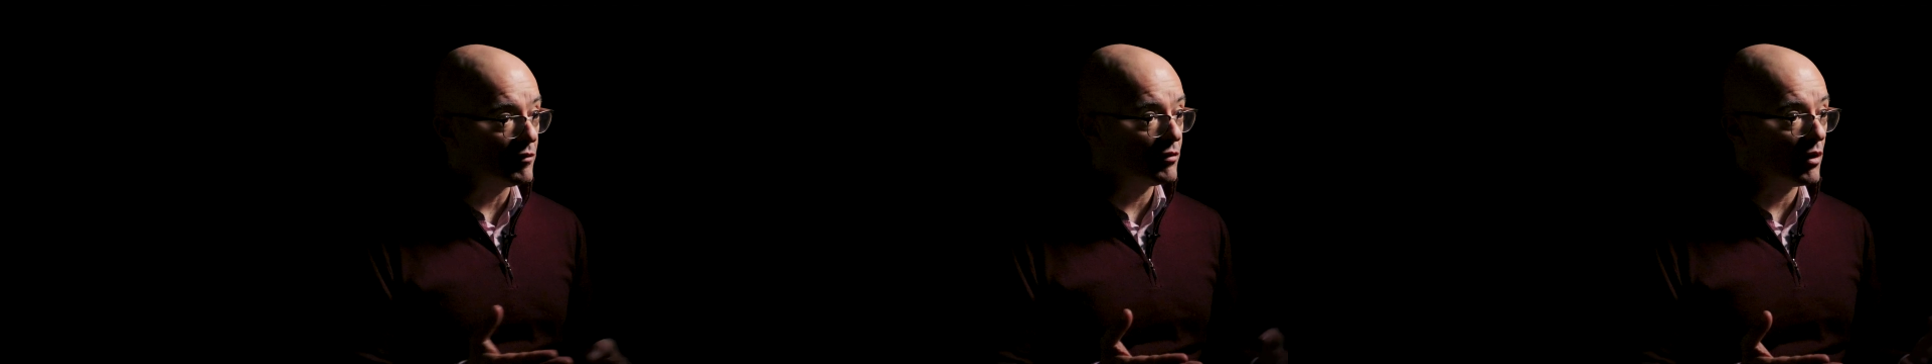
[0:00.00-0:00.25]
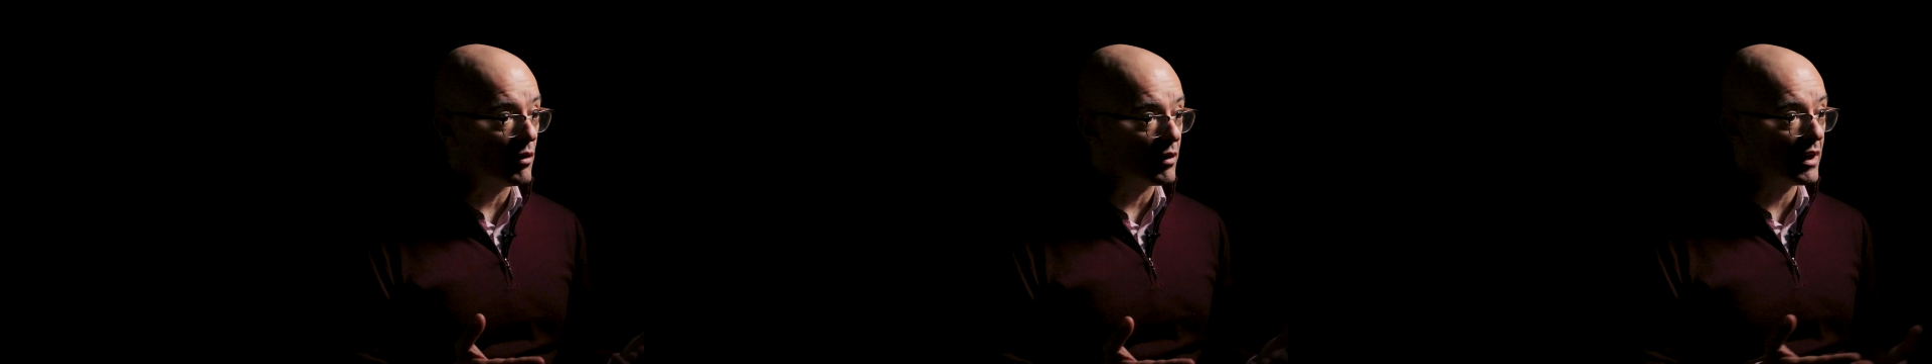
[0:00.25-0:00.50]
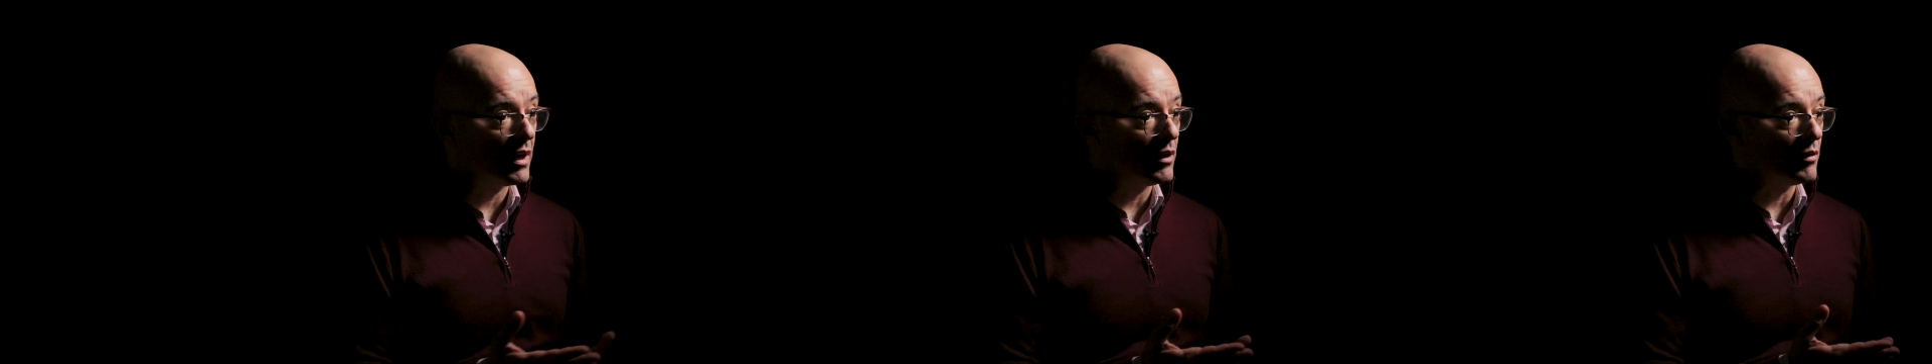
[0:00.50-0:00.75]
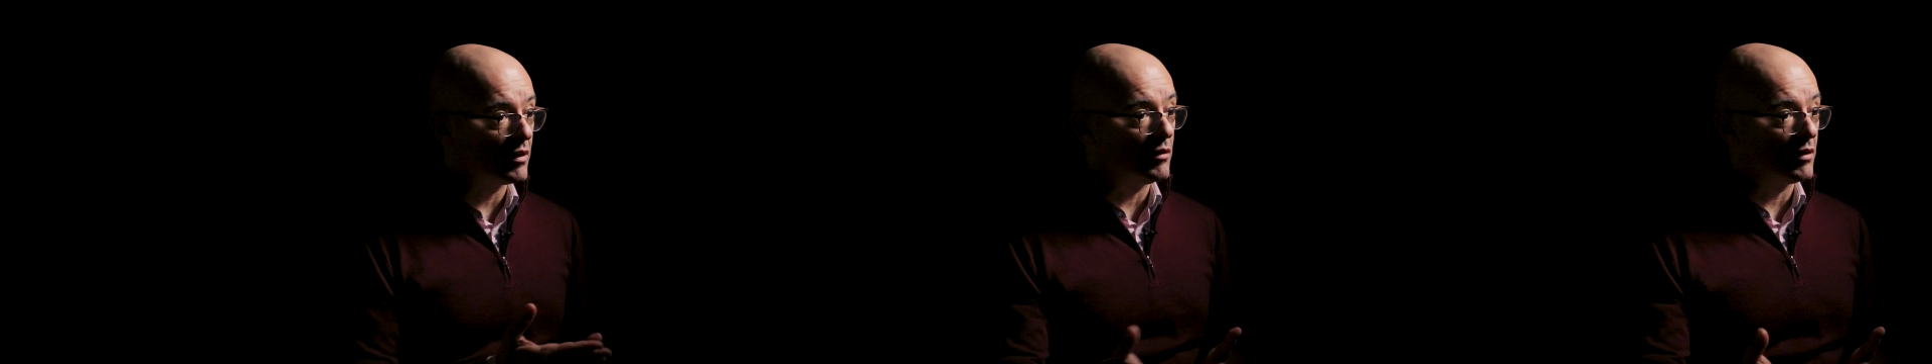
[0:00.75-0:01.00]
if you're okay,
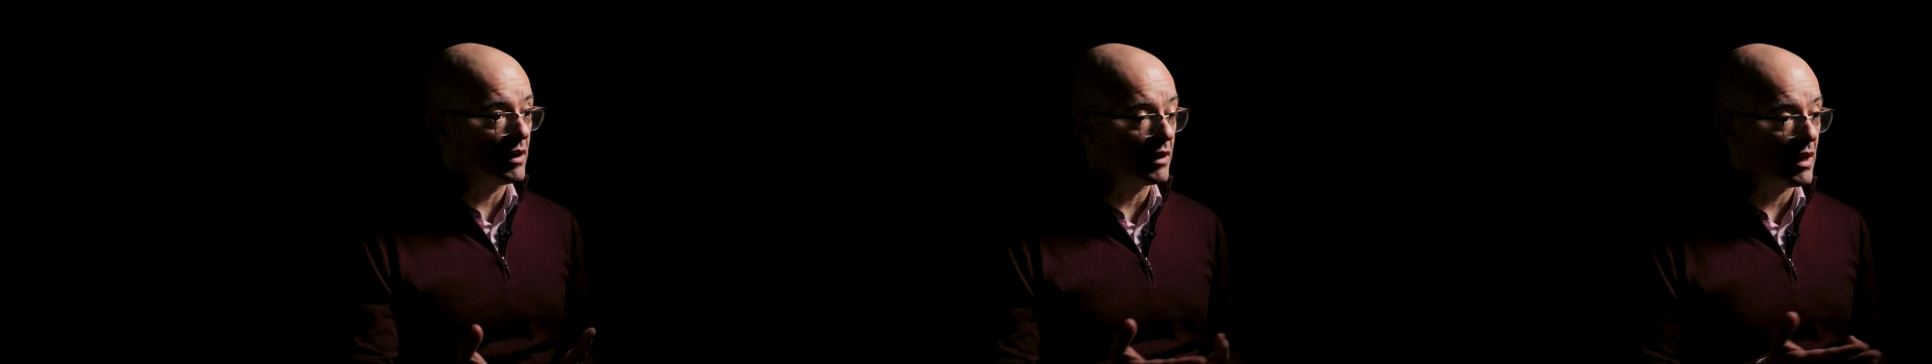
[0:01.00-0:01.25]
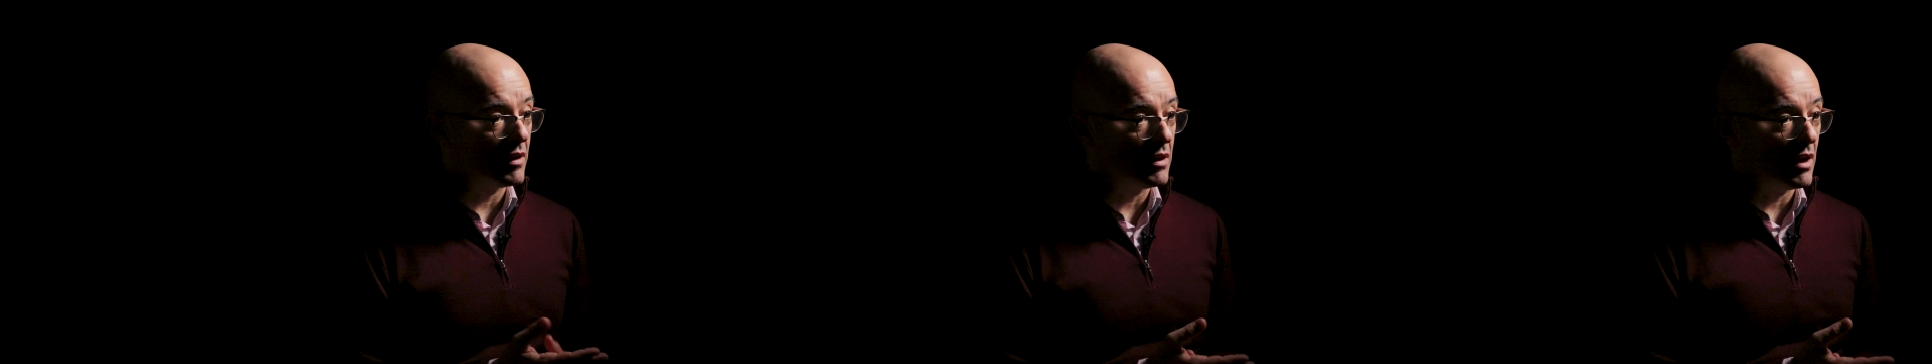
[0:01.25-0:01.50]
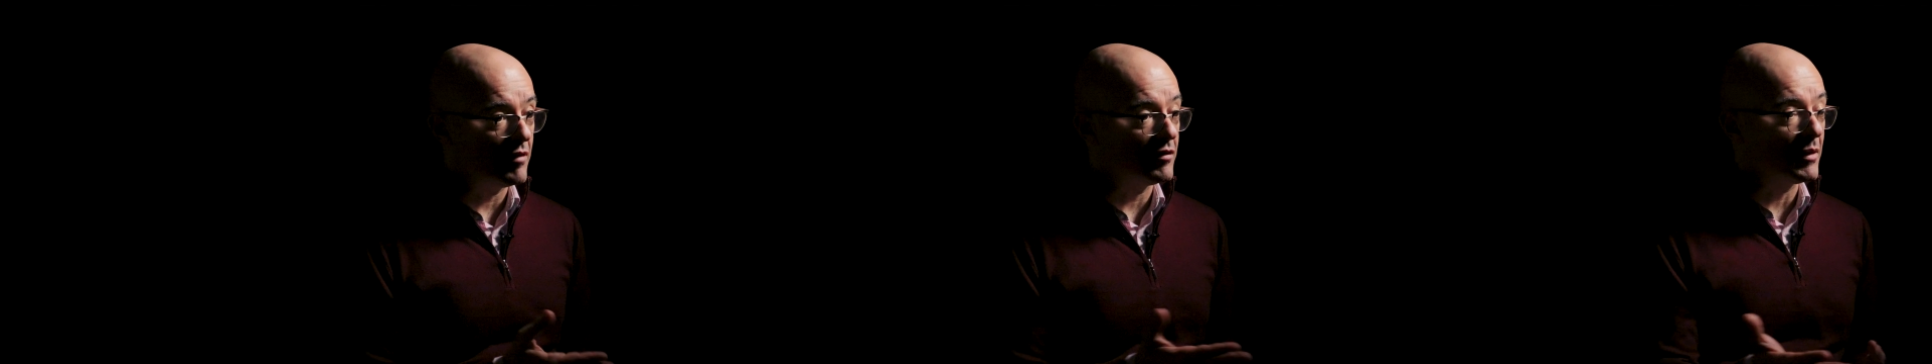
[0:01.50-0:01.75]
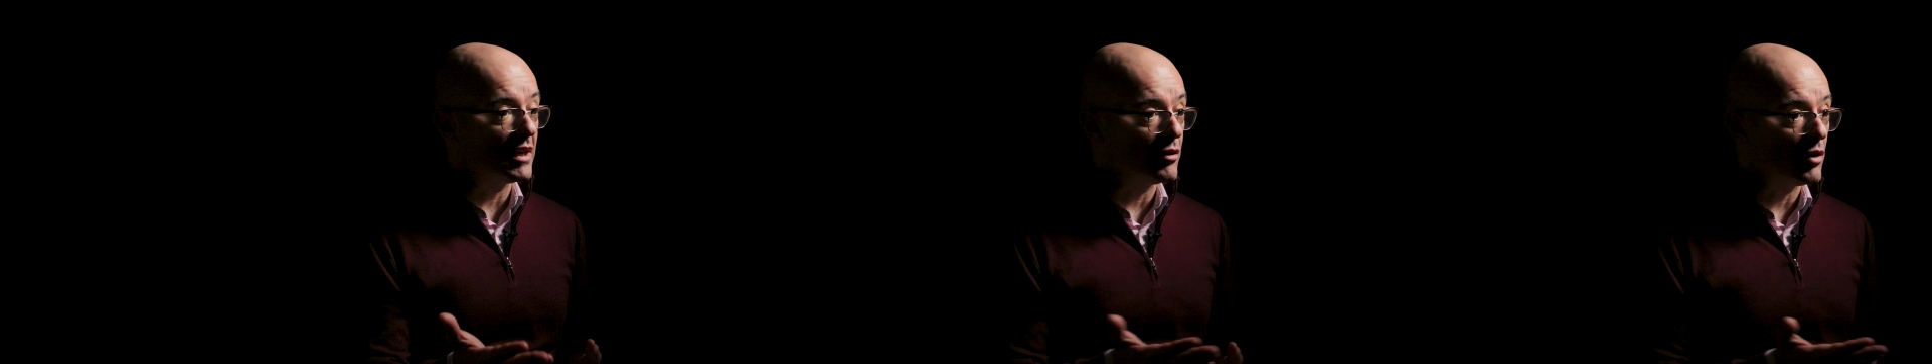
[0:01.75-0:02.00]
you can have the
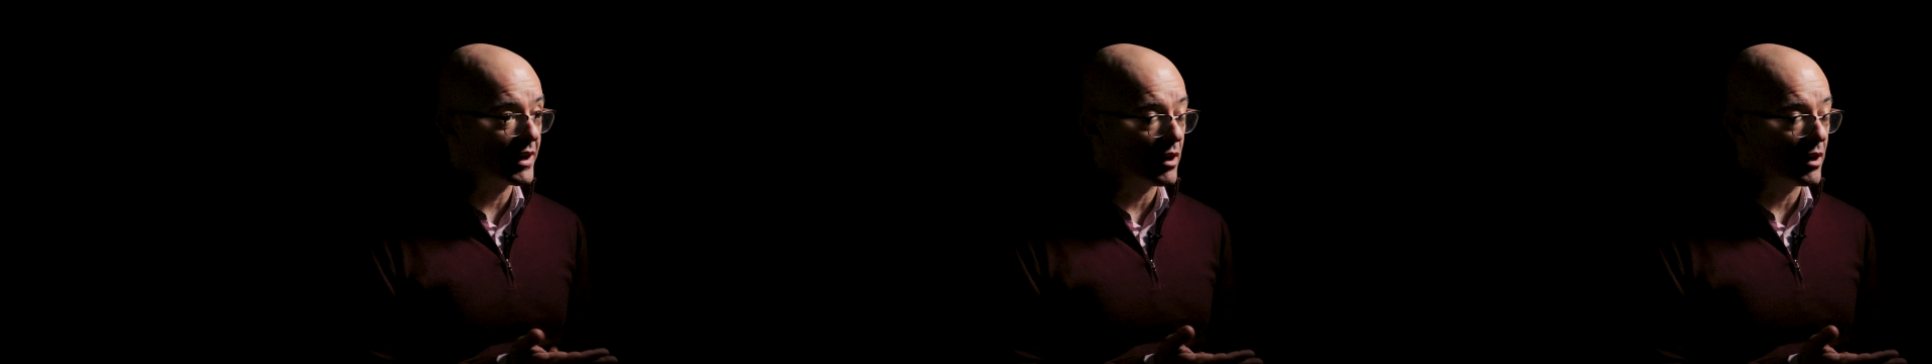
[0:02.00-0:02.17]
money in your